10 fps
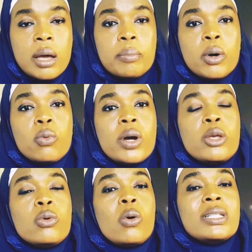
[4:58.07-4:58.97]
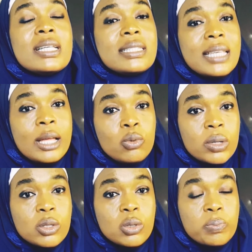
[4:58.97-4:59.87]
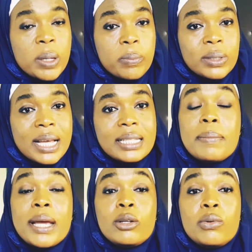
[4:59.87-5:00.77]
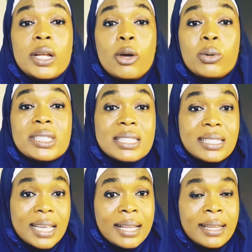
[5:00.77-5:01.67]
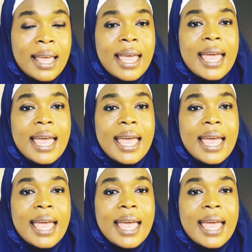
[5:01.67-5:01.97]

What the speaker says: But when you understand with people that might not really understand